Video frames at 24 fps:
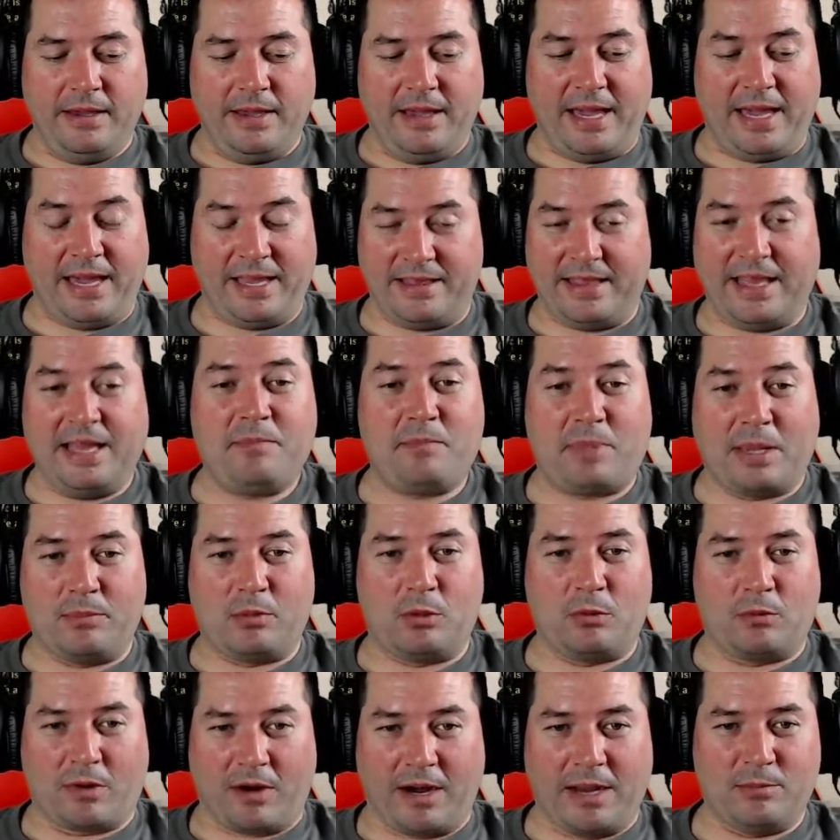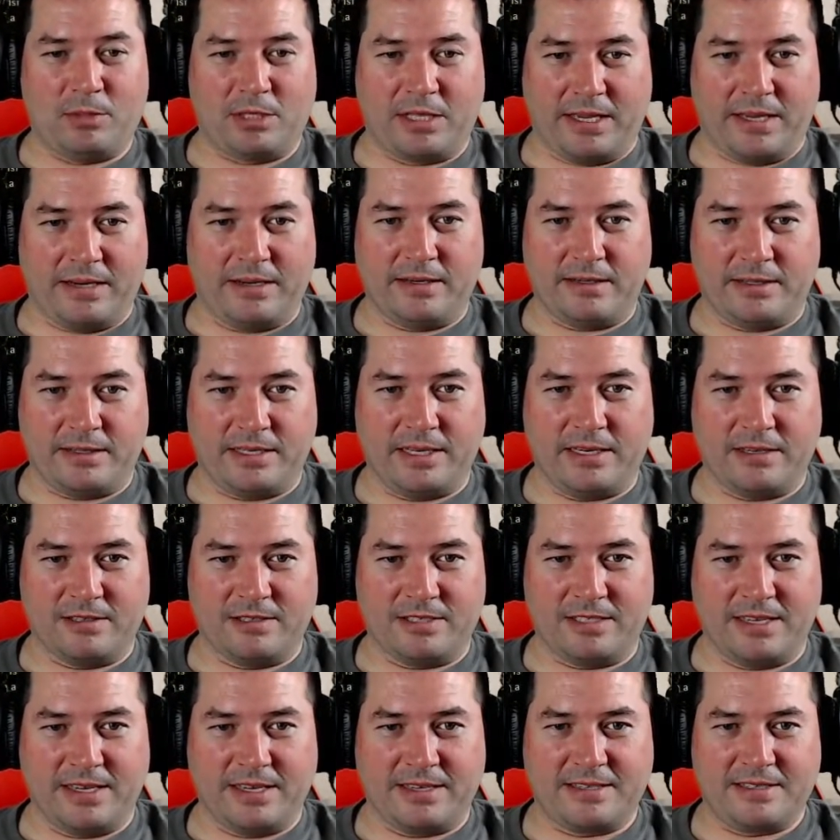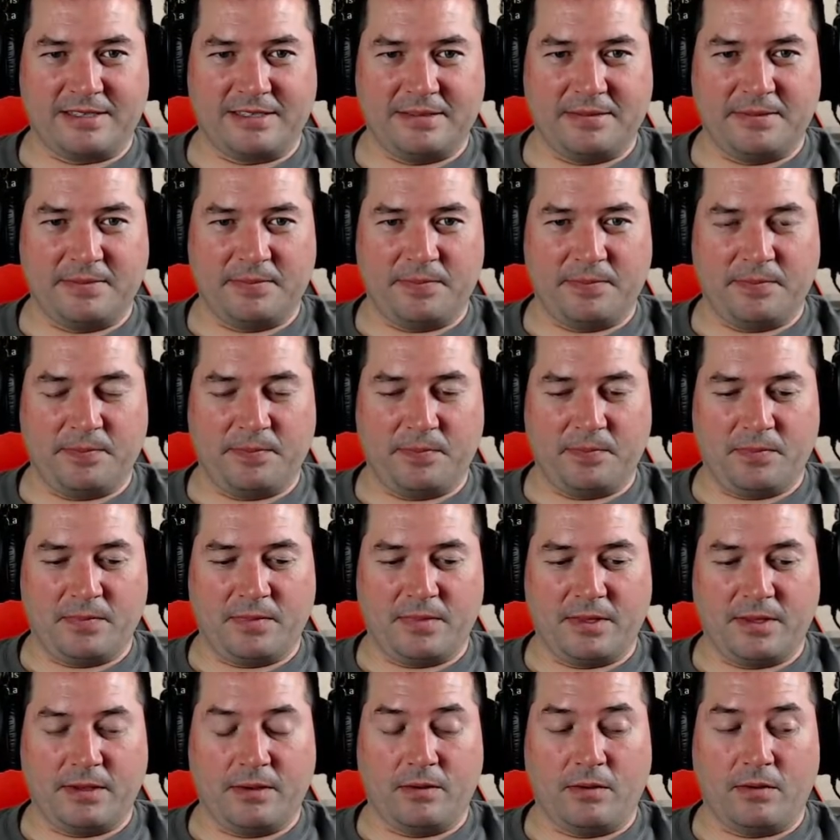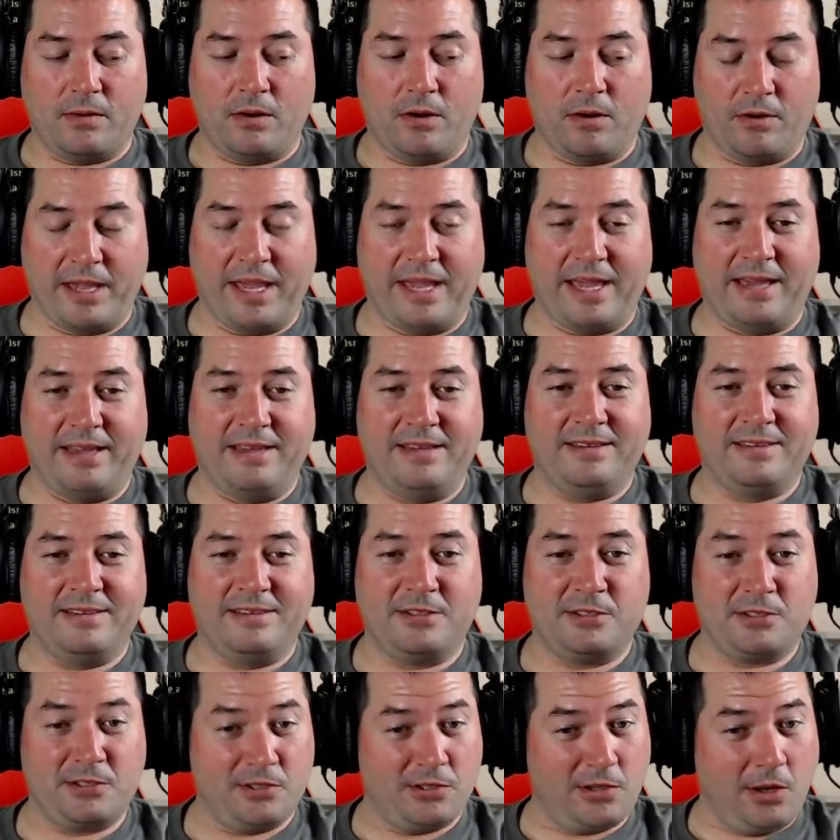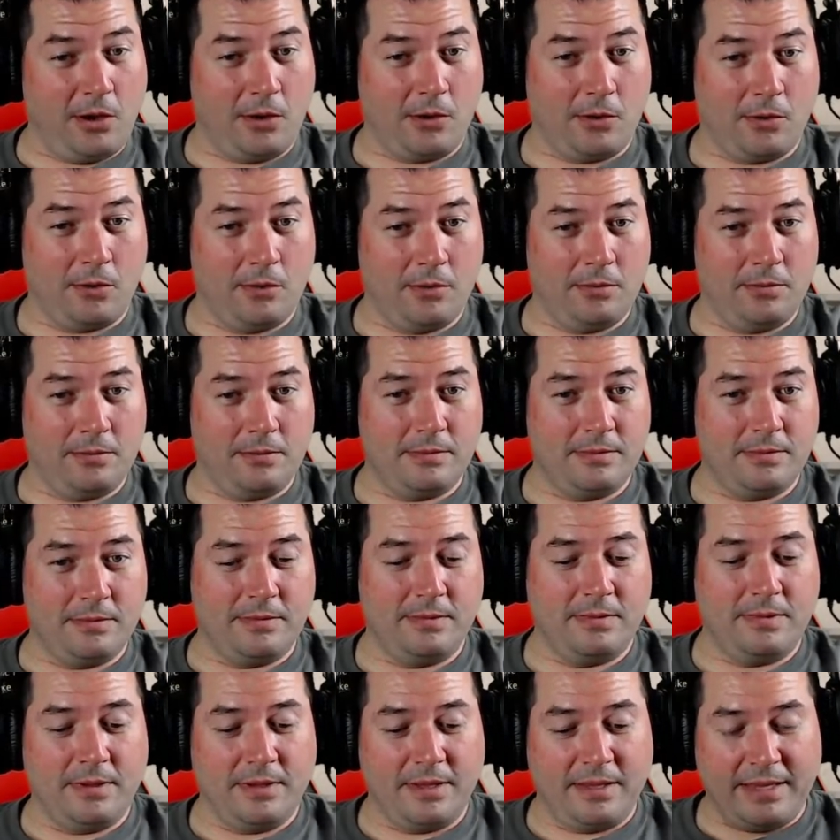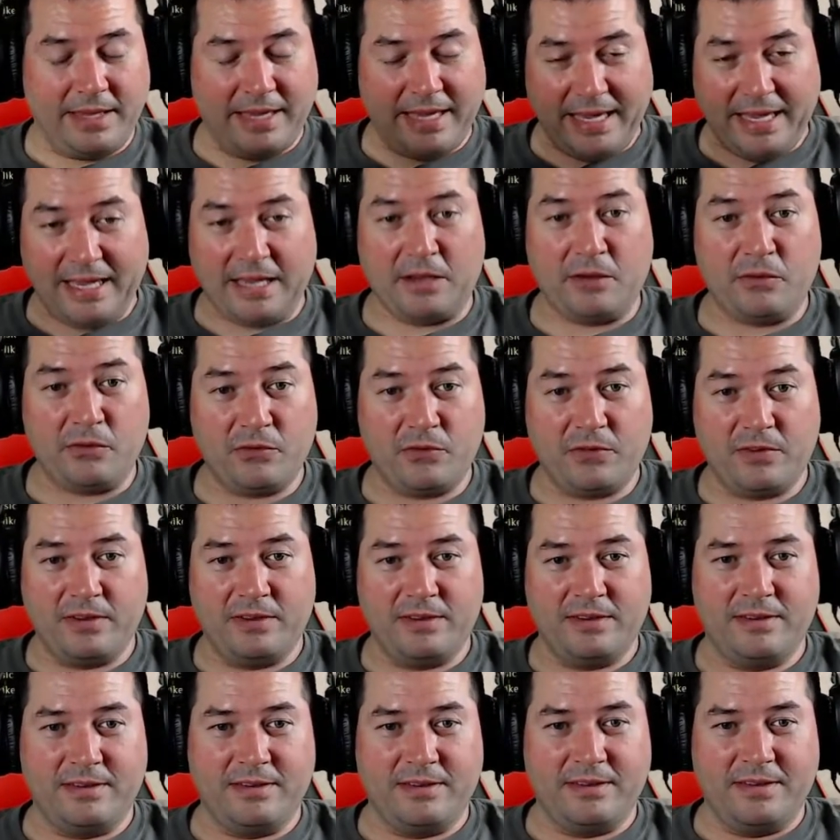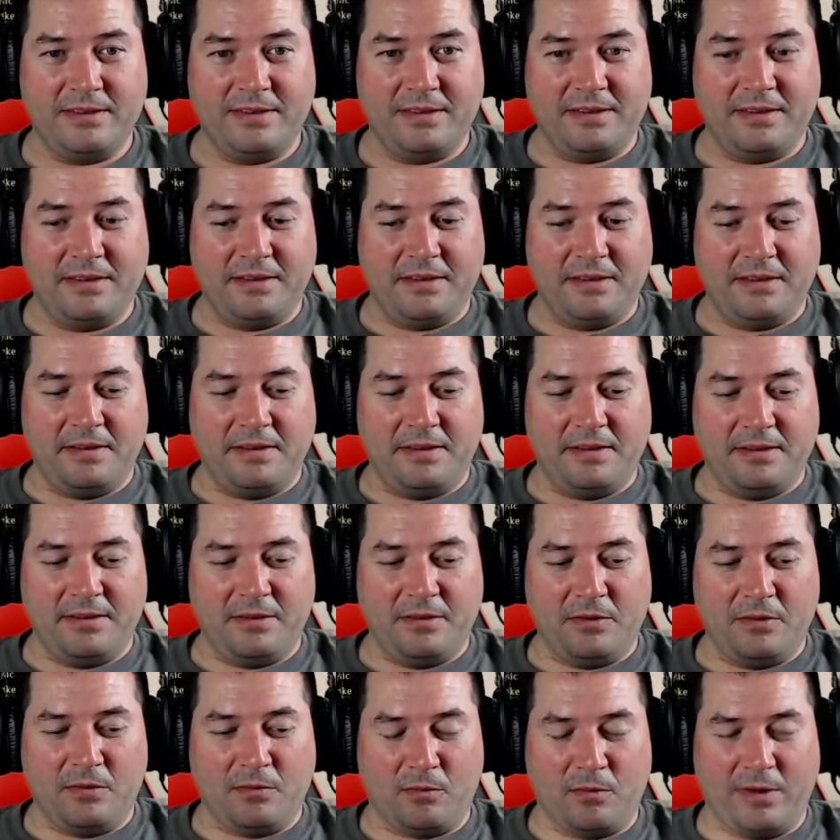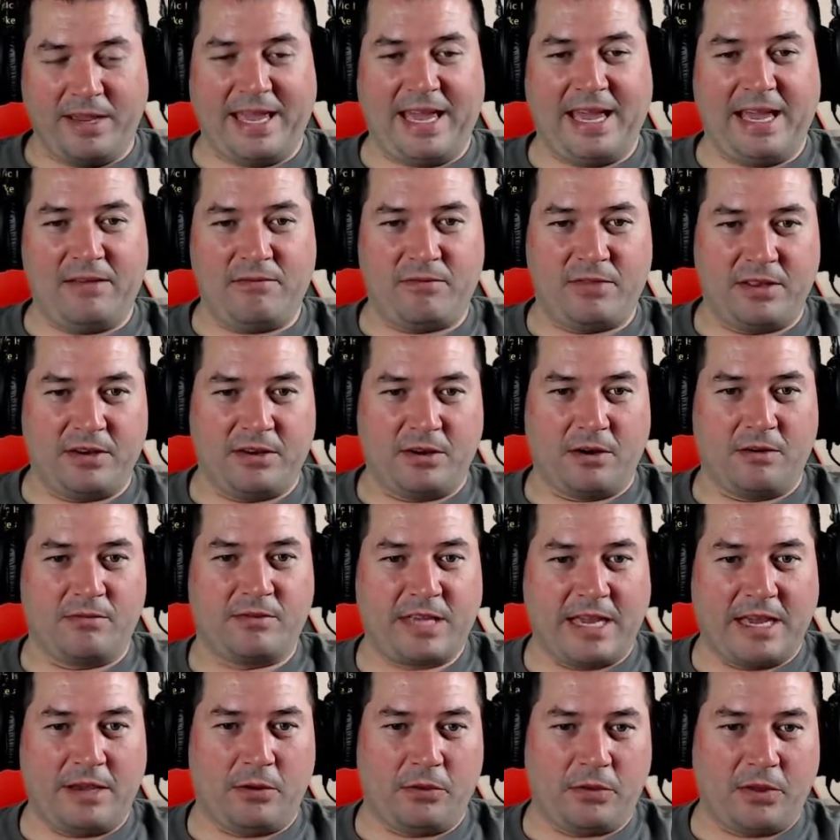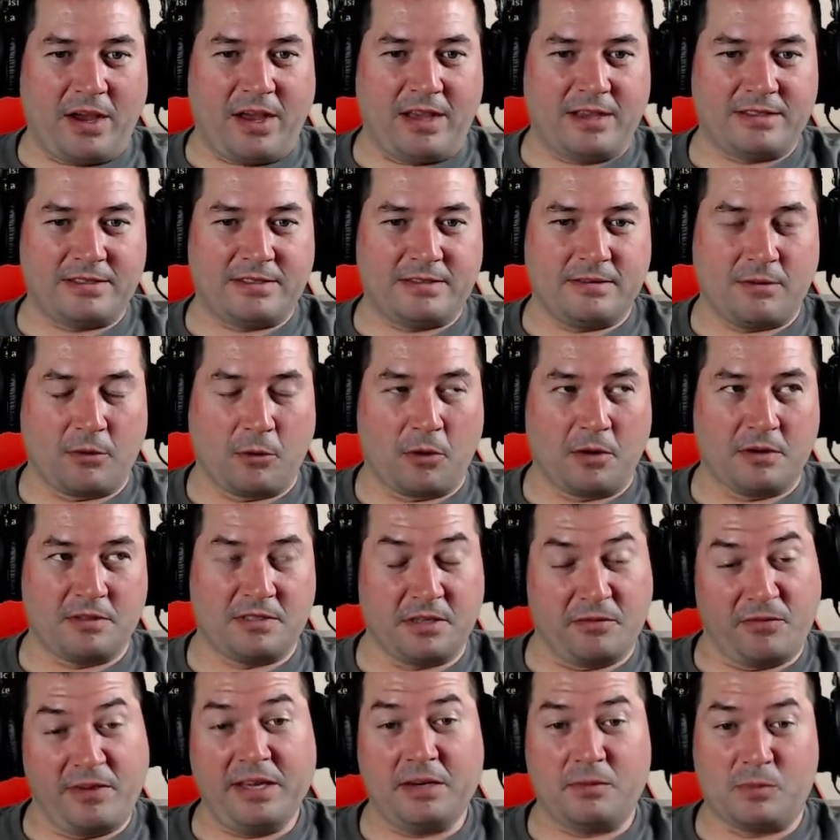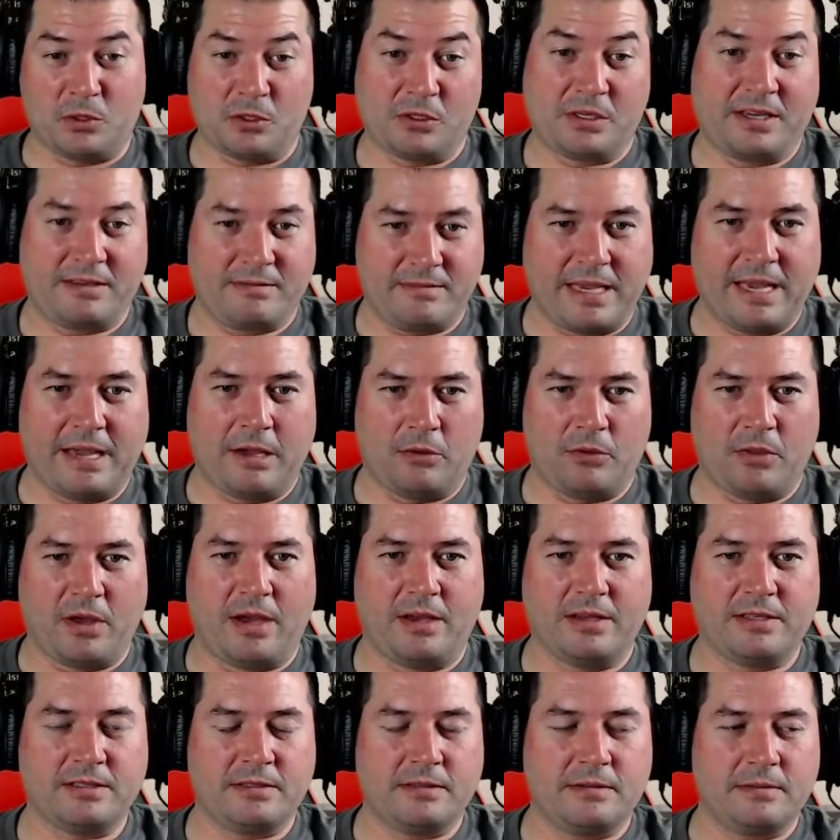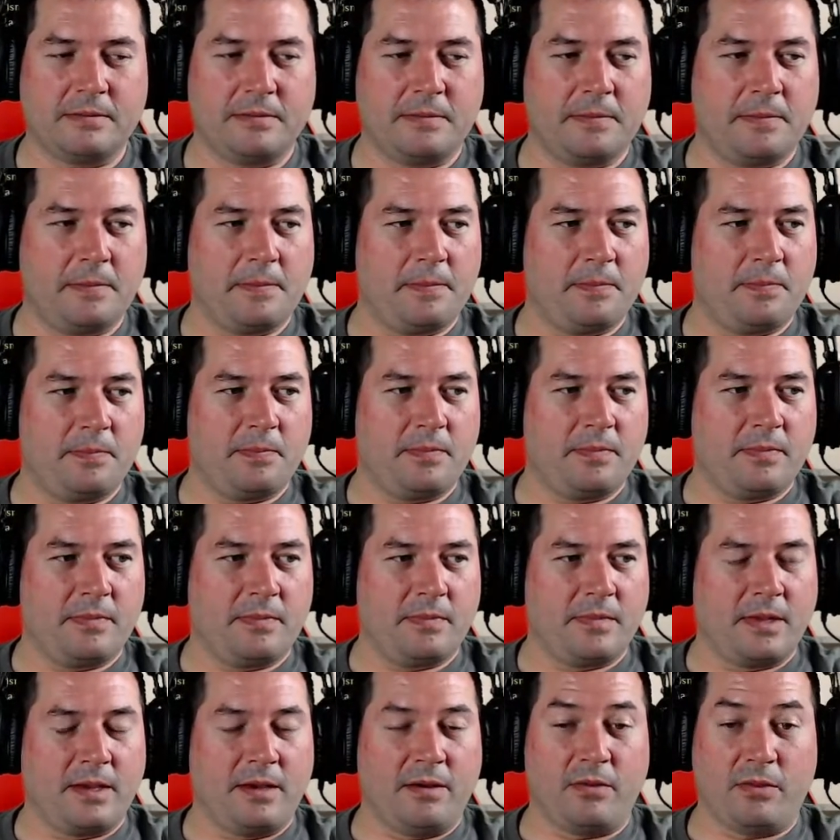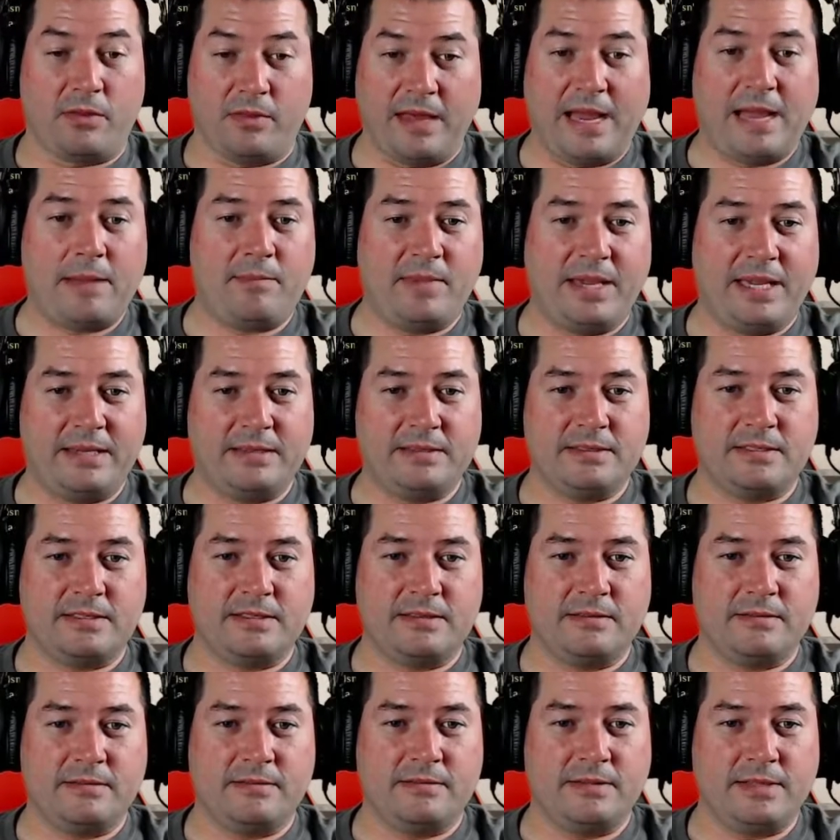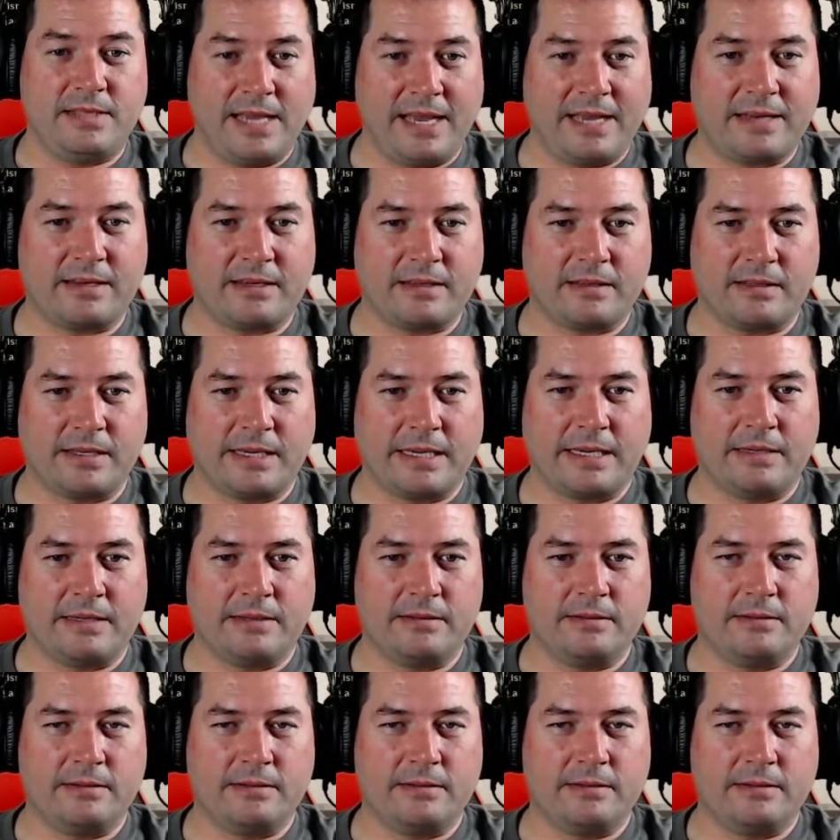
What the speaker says: And then people were able to get into tier 6. Okay, so if we have the nerfed Kael'thas, or defeatable Kael'thas, that means technically